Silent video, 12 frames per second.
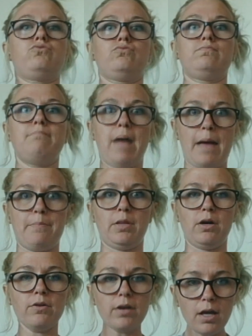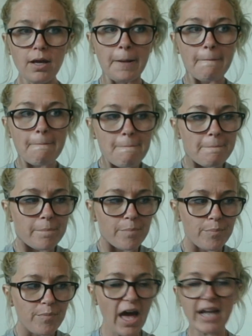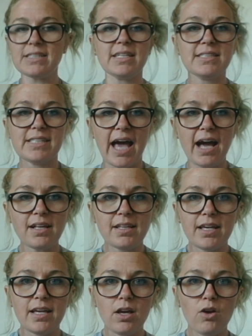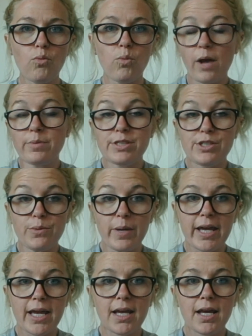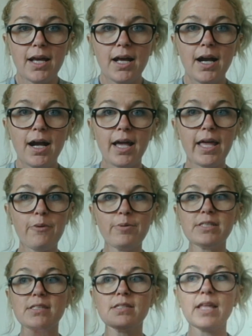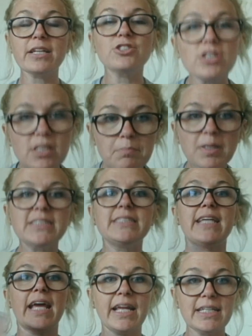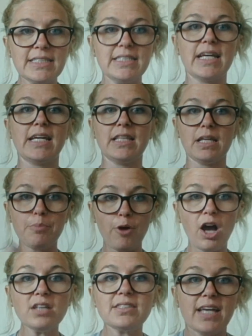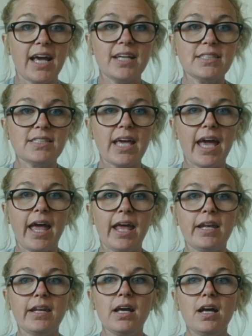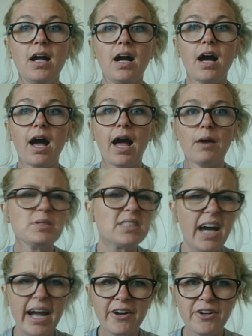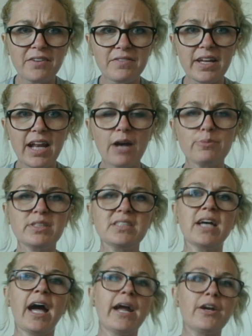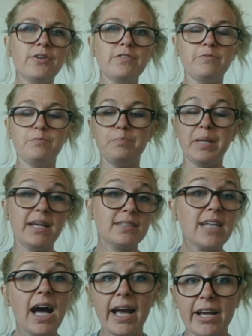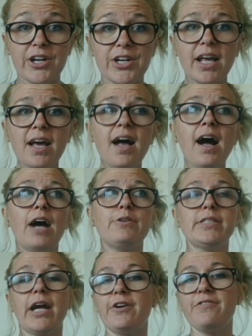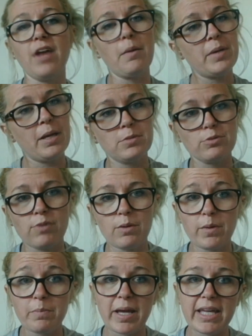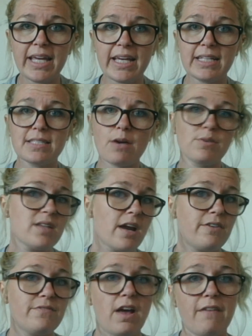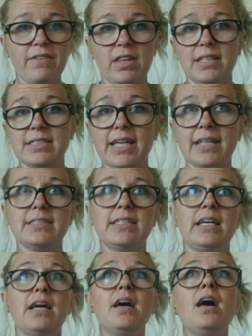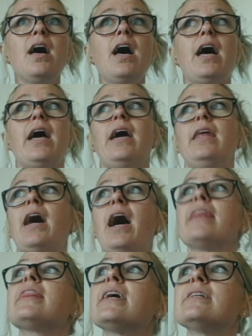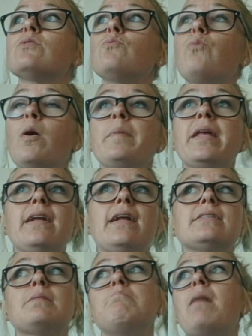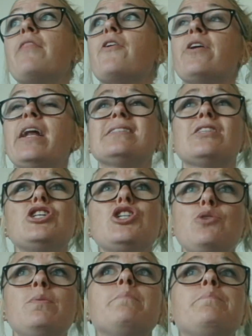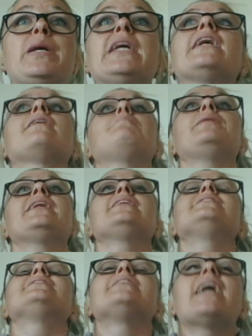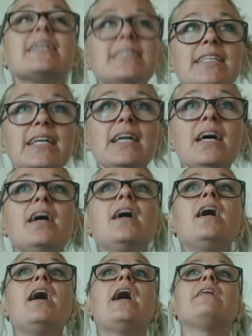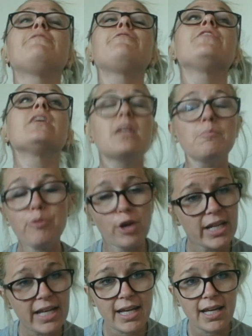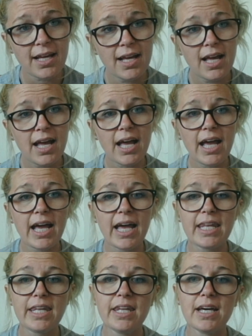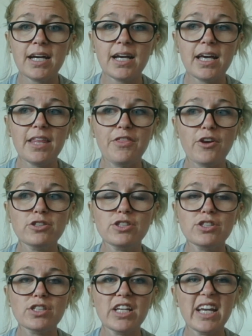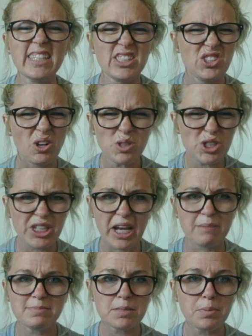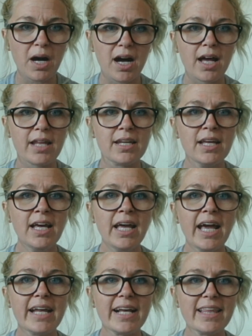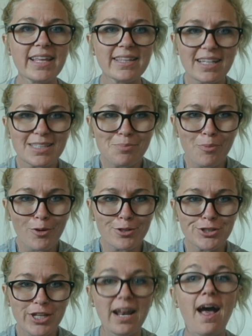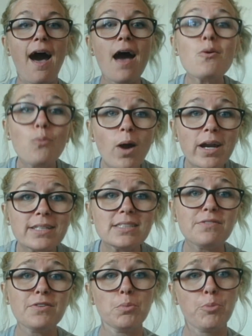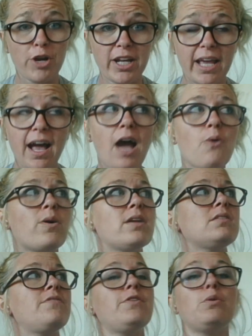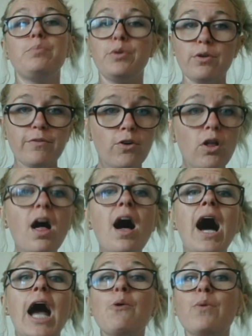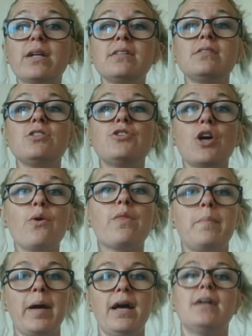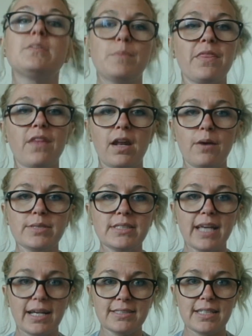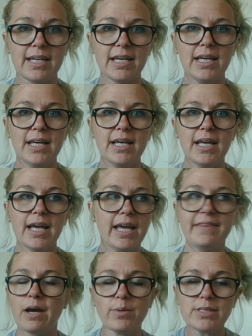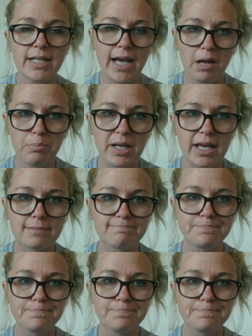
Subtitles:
mind blown. That is exactly what I was doing. It was just a mundane daily process. And I was tired of it. I was tired of being tired. I was tired of not being able to run with my kids. I was tired of not feeling sexy. And I think as a woman and as a mother and as a human being sexy and feeling pretty, and it's so shamed upon. And I think that's bullshit. I wanted to feel pretty. I wanted to feel beautiful. I wanted to know that my husband thought I was sexy. And that wasn't happening.